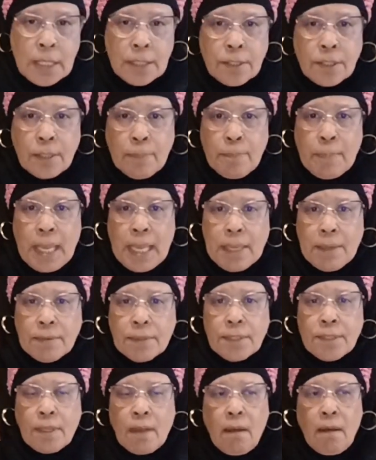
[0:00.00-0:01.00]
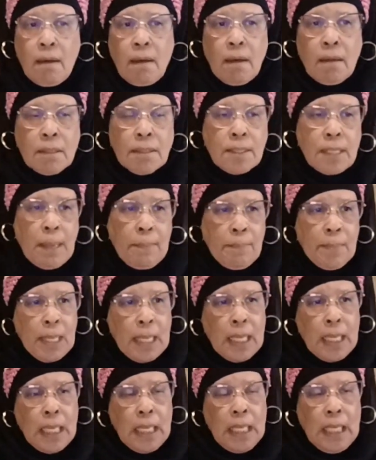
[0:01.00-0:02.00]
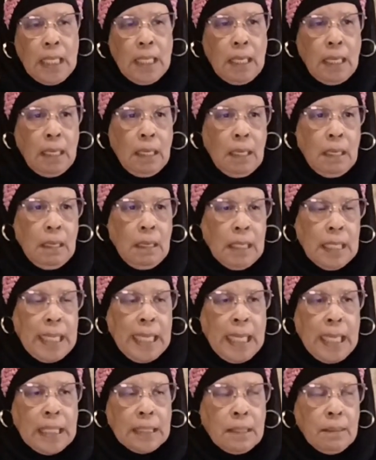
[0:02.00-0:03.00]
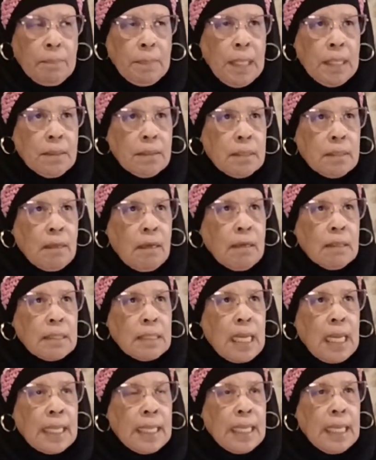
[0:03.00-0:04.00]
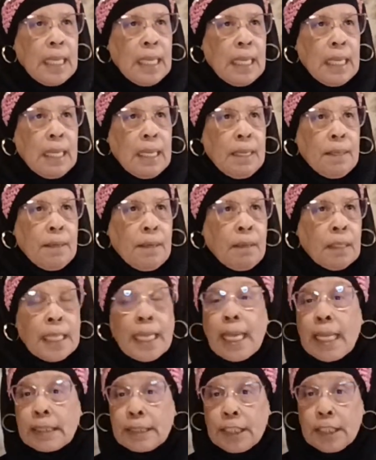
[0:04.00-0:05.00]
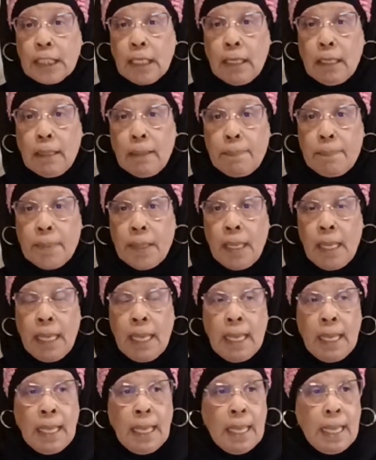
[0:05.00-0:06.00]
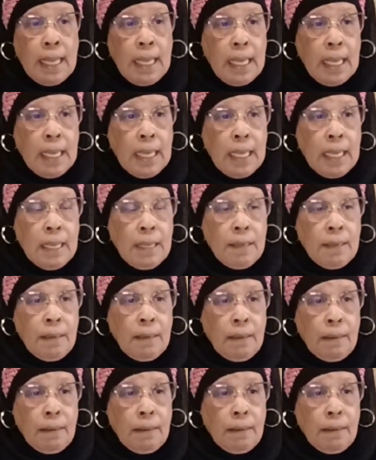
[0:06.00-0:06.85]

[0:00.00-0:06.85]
tomato sauce. I made canned tomato sauce. I canned ketchup and